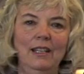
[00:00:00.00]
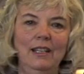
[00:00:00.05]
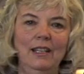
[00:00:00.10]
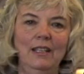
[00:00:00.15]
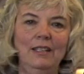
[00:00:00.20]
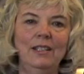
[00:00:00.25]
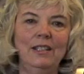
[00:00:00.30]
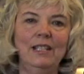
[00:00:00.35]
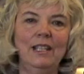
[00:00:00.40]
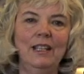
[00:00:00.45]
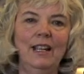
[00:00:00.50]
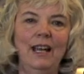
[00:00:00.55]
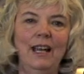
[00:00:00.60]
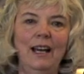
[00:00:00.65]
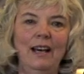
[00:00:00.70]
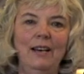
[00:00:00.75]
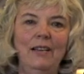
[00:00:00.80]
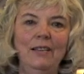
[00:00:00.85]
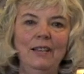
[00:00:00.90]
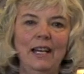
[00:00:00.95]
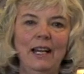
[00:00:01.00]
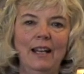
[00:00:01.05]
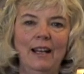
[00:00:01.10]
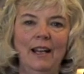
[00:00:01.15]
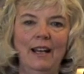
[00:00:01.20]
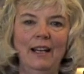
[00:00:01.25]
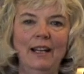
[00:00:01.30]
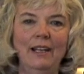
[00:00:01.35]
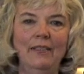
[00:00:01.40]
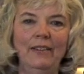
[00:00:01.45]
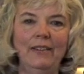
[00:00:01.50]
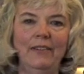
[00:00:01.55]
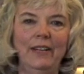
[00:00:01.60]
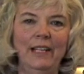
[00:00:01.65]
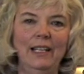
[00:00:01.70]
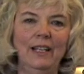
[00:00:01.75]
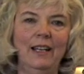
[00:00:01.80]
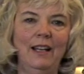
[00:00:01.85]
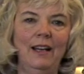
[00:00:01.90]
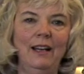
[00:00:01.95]
And just allow that light of
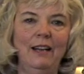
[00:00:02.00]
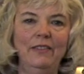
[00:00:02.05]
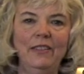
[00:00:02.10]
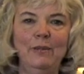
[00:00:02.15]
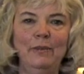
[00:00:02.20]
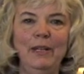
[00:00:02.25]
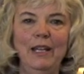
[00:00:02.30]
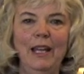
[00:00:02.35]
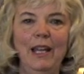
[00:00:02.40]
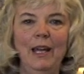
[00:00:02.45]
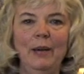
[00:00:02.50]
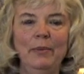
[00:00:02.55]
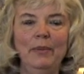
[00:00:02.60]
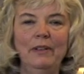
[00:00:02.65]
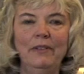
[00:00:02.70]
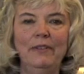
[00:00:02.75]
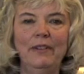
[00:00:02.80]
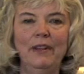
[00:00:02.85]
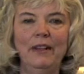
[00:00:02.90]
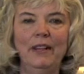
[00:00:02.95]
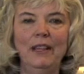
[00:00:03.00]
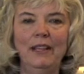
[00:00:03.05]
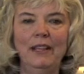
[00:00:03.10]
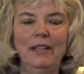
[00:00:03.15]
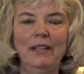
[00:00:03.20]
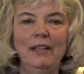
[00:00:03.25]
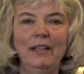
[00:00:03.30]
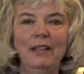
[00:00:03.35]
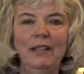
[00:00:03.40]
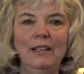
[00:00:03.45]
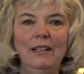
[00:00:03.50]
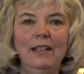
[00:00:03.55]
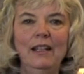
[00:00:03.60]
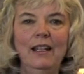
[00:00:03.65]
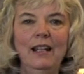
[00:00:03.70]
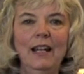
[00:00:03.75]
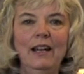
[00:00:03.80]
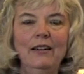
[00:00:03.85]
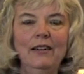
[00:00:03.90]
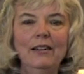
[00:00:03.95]
divine love to be amplified and
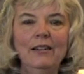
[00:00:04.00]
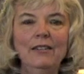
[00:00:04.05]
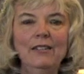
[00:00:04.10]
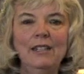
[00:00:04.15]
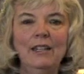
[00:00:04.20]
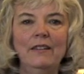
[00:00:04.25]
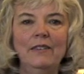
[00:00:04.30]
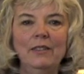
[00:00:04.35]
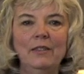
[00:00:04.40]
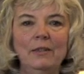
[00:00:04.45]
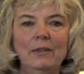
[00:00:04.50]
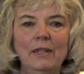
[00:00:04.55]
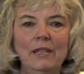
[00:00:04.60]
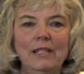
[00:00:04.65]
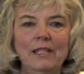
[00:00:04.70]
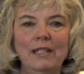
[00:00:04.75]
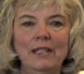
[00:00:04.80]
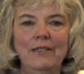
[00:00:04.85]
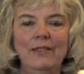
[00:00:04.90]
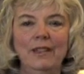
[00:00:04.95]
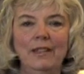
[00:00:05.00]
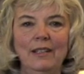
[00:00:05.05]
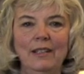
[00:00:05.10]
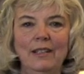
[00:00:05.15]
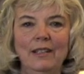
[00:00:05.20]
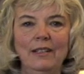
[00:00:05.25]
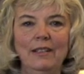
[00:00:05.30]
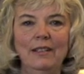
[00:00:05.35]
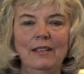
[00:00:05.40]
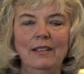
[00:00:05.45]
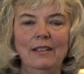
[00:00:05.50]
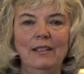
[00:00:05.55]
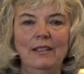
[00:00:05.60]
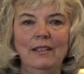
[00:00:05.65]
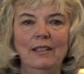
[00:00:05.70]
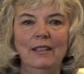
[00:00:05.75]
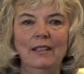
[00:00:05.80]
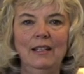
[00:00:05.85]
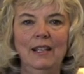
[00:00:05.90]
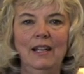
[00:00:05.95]
allow yourself to receive it.
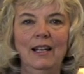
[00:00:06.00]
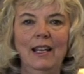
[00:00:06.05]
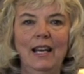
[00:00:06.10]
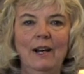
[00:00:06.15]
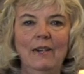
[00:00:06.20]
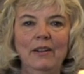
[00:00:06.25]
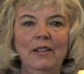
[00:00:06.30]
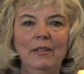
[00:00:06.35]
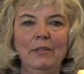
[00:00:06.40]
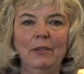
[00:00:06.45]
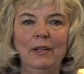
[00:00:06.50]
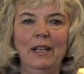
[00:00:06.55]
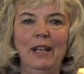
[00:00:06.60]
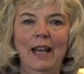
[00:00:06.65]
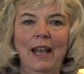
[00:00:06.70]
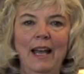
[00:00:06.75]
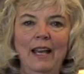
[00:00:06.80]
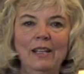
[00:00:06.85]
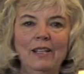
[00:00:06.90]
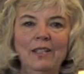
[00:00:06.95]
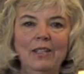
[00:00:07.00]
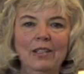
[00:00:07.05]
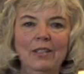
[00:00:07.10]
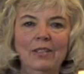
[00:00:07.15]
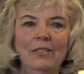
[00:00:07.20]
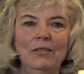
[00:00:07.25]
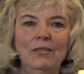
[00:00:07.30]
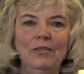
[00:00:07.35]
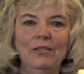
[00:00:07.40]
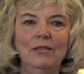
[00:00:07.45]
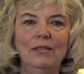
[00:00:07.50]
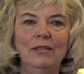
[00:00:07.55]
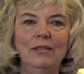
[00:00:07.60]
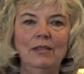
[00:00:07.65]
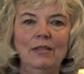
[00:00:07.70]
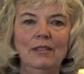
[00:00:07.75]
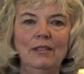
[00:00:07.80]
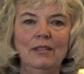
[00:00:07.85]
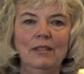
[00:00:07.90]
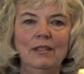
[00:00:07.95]
Allow it to relax you,
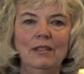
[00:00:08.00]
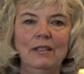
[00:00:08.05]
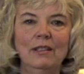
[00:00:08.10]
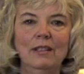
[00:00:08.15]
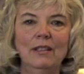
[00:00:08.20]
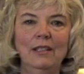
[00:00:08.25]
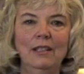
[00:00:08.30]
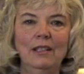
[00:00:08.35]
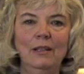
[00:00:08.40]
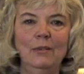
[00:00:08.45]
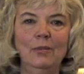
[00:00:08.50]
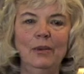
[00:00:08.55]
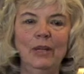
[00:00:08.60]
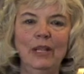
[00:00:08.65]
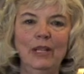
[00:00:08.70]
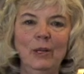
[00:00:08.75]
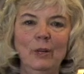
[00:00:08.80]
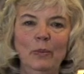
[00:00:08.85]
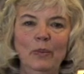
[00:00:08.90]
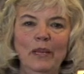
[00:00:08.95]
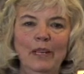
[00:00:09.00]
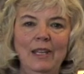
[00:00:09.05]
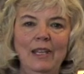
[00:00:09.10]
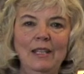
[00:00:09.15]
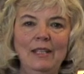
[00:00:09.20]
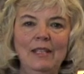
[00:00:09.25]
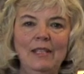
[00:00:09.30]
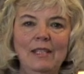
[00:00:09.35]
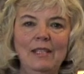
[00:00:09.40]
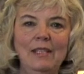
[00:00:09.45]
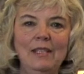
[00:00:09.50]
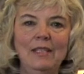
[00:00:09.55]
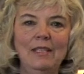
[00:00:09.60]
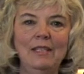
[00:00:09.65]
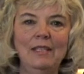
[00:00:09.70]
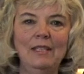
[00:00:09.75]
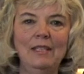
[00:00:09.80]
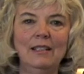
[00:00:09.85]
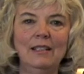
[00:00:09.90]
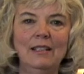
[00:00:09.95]
bring you peace,
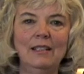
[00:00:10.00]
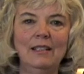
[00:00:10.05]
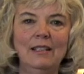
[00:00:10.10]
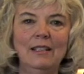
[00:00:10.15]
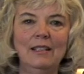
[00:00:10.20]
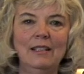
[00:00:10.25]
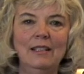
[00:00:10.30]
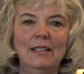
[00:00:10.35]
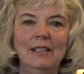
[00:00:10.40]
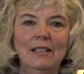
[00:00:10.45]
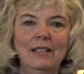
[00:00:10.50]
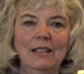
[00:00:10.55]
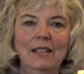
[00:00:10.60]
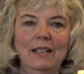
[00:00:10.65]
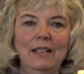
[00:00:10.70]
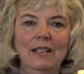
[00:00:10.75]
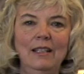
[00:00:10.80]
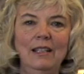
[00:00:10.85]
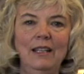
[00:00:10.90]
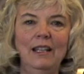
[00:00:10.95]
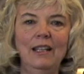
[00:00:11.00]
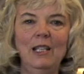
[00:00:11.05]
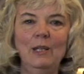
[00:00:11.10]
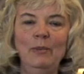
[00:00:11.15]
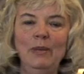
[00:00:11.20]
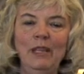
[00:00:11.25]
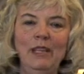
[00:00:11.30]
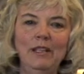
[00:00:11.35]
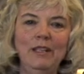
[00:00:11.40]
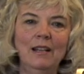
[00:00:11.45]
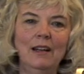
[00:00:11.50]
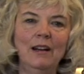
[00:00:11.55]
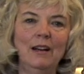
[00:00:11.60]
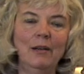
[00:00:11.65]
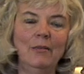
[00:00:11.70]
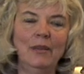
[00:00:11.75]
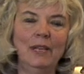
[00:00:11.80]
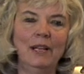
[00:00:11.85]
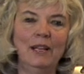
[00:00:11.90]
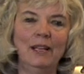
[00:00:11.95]
and to begin to
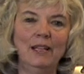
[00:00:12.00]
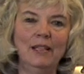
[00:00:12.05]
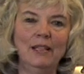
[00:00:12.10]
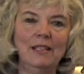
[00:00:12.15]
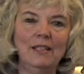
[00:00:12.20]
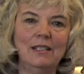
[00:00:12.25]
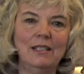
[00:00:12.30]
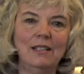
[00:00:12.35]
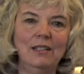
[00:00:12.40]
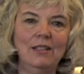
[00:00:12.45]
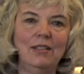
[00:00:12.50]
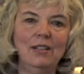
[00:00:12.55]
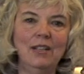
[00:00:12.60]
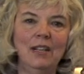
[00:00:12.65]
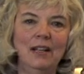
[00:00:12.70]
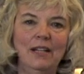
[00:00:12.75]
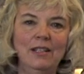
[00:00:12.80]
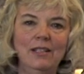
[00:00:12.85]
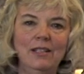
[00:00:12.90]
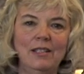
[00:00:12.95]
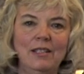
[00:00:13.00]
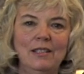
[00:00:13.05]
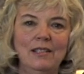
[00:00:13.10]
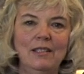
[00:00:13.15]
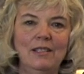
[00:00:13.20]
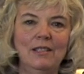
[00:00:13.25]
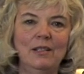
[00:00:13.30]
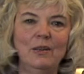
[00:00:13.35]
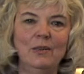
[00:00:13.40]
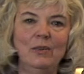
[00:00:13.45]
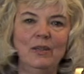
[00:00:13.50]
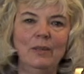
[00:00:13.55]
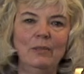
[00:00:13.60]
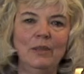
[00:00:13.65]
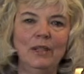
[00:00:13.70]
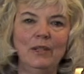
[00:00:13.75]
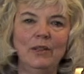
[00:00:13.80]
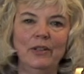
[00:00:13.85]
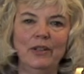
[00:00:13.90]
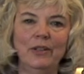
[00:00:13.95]
harmonize your consciousness with
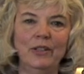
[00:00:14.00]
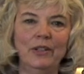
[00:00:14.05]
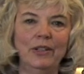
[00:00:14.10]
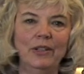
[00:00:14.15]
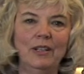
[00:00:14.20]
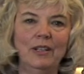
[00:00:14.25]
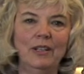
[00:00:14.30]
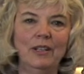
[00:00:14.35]
Mother Earth.